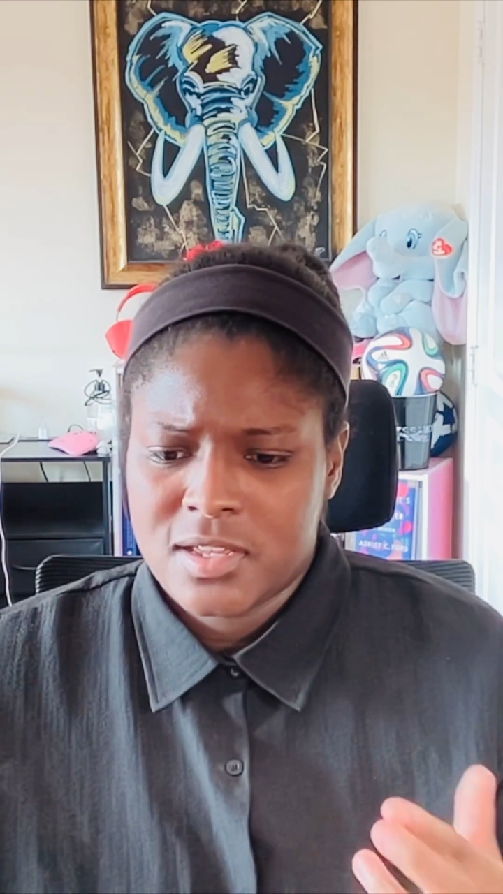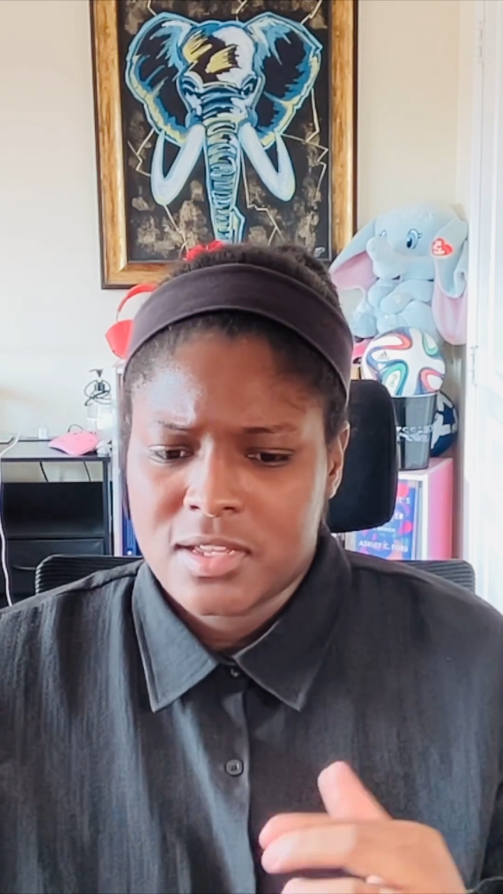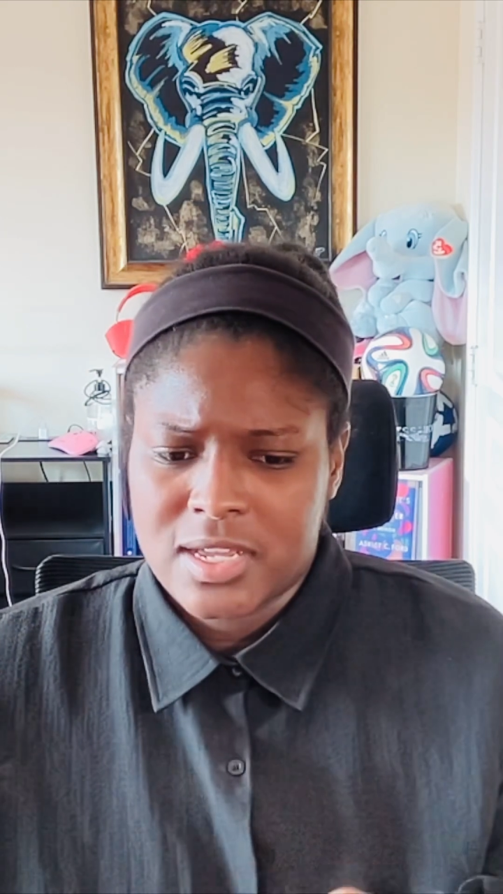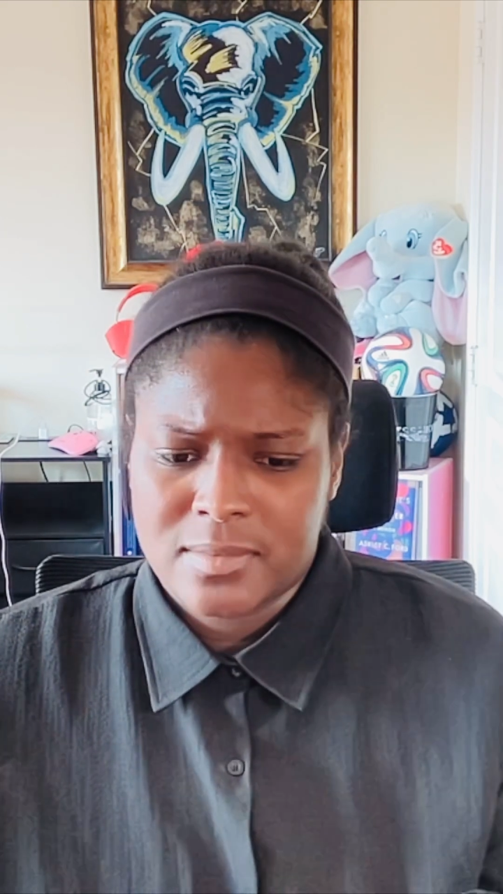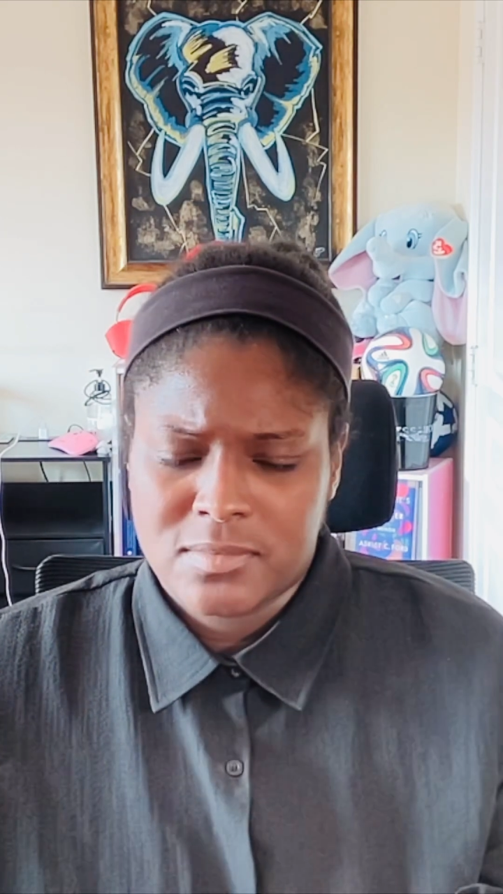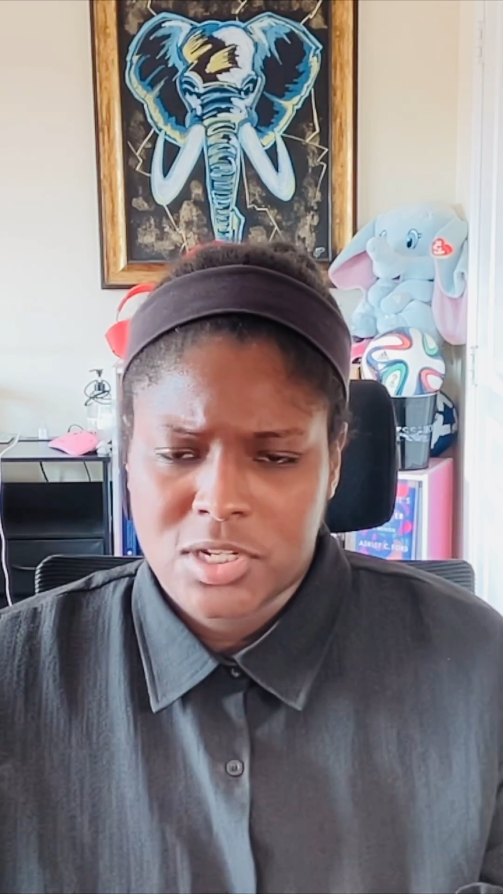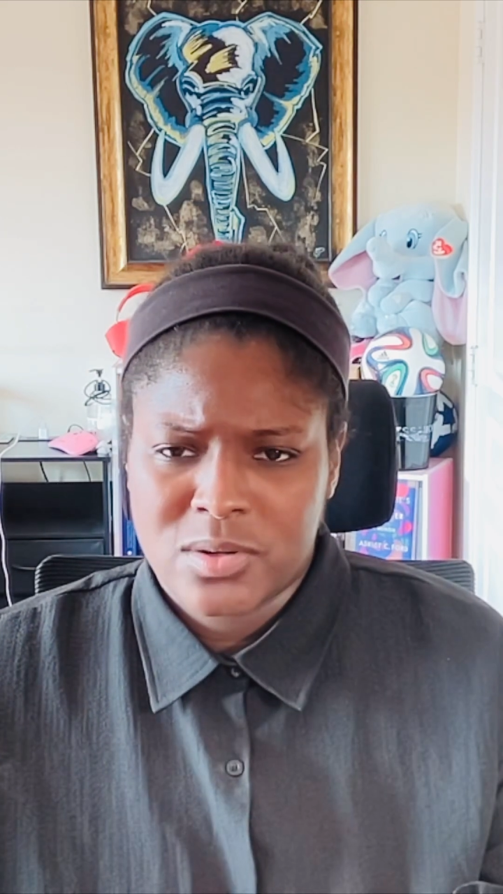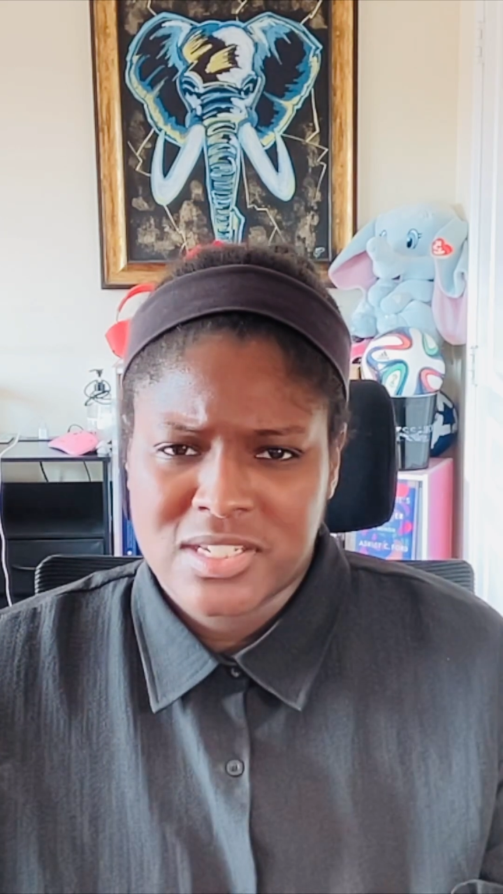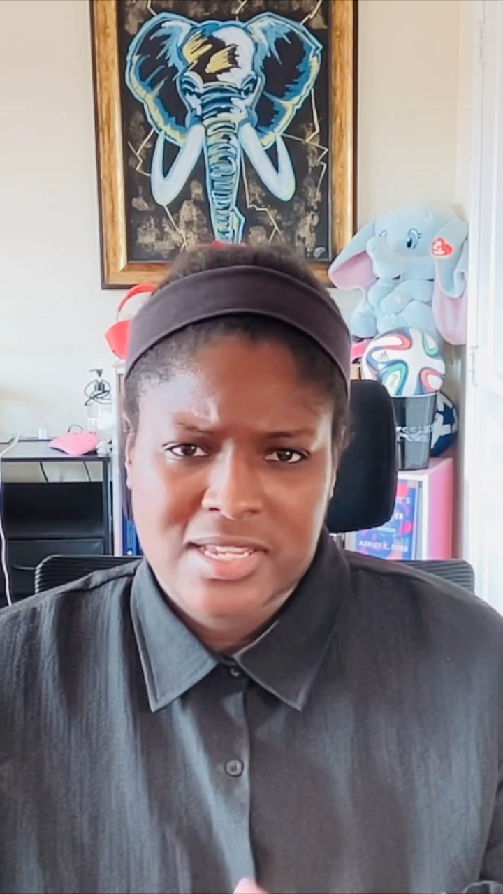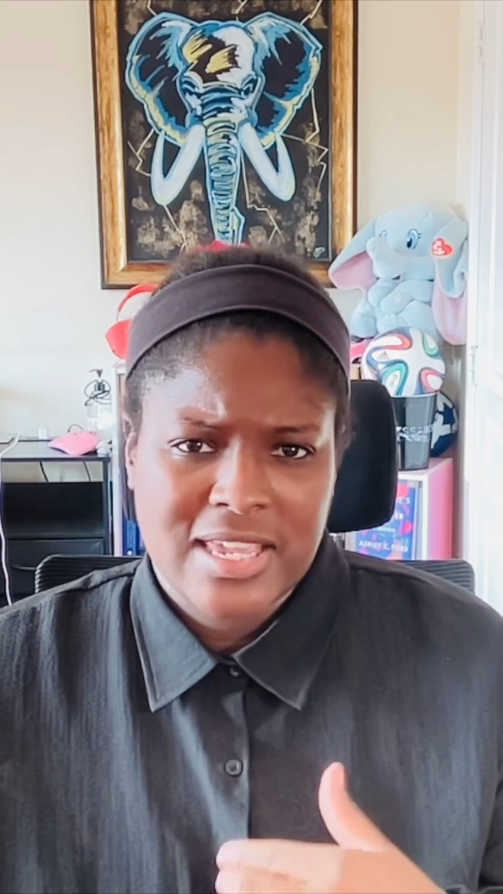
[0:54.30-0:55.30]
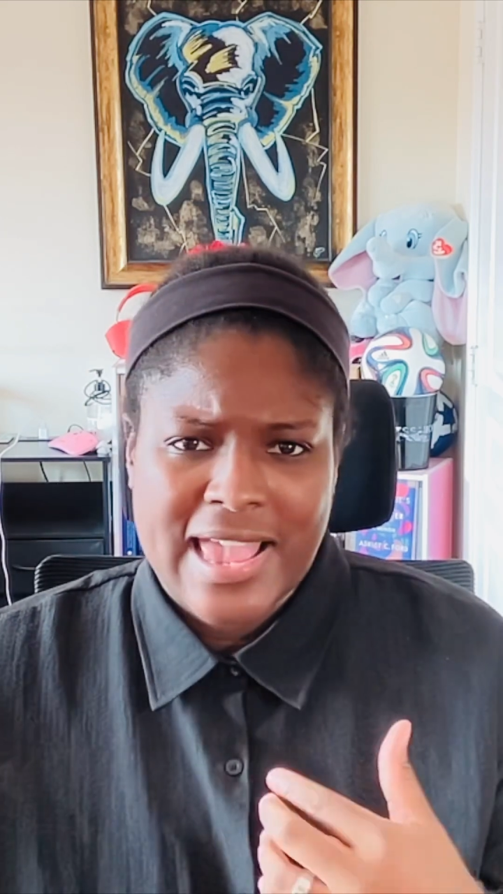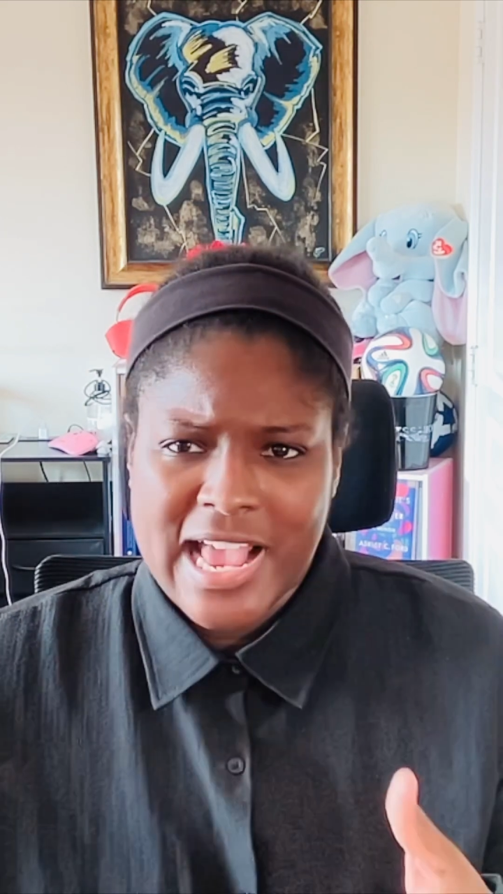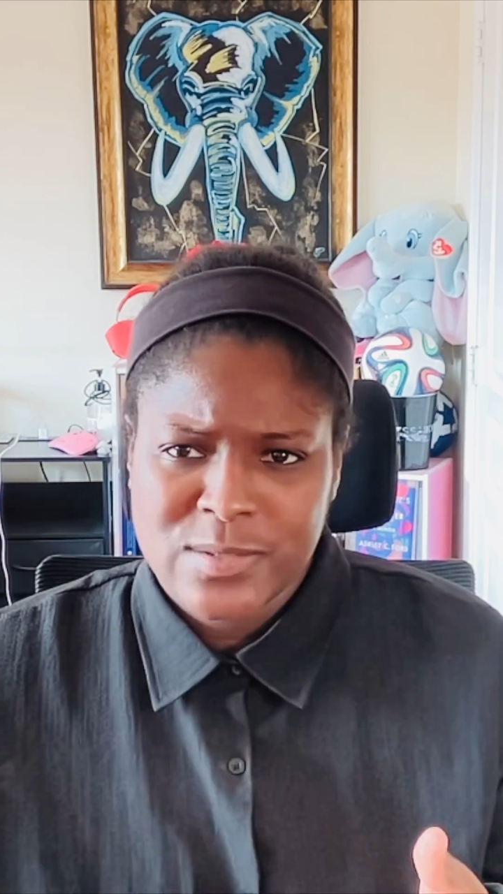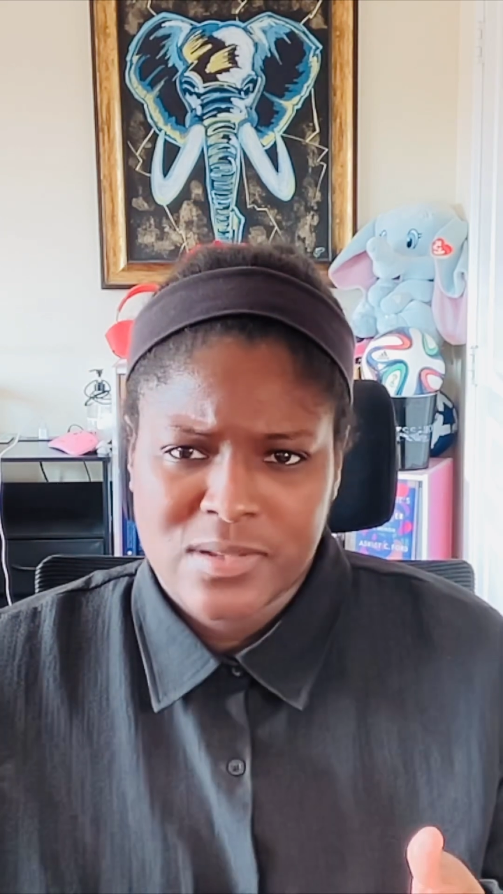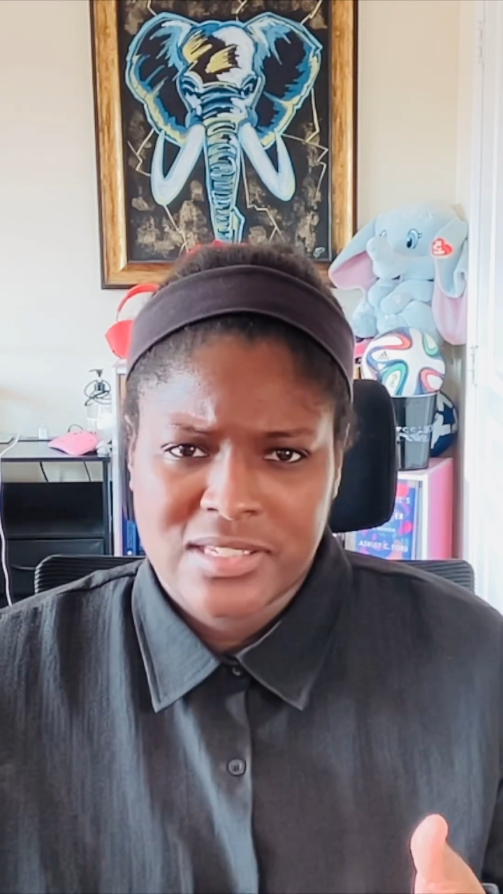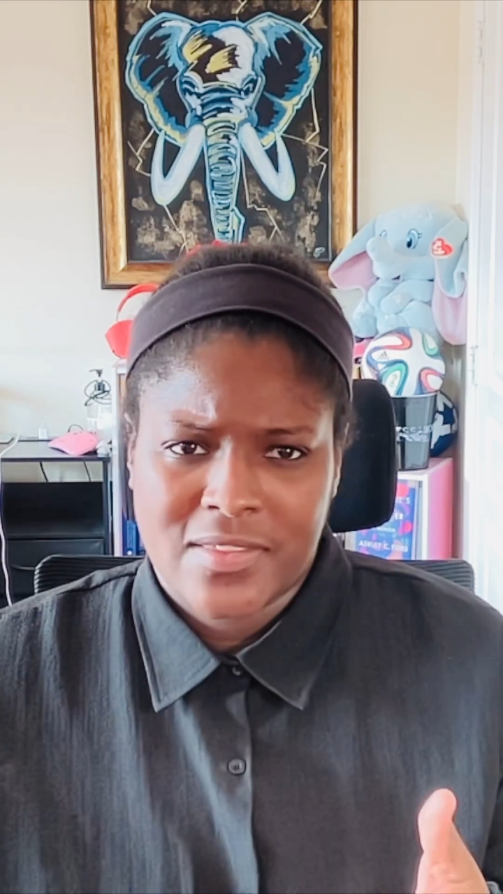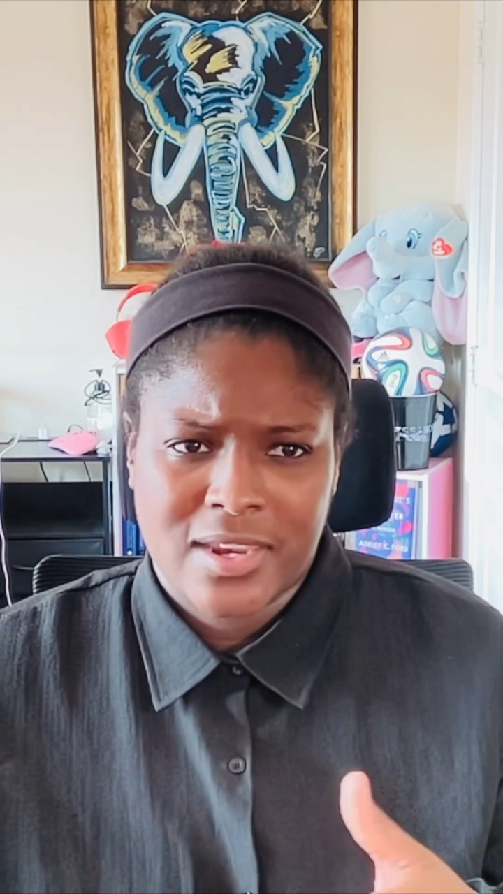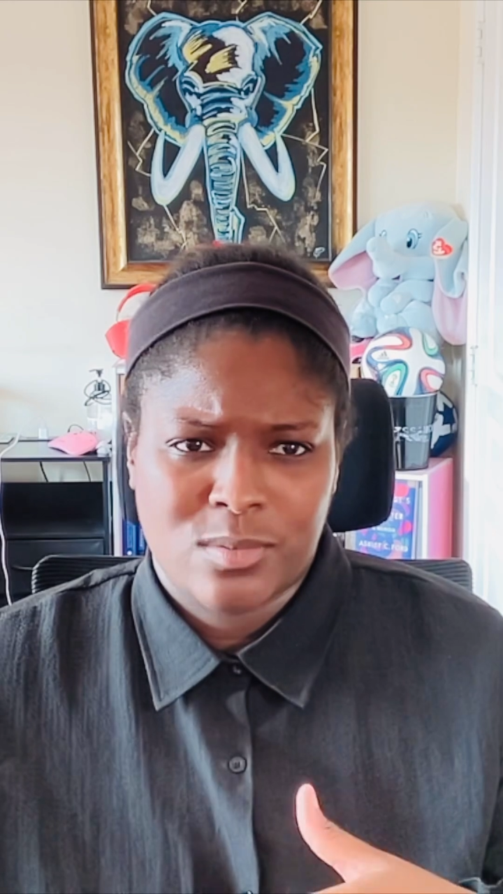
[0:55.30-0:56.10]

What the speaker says: and Tony's like, Yasmin said that it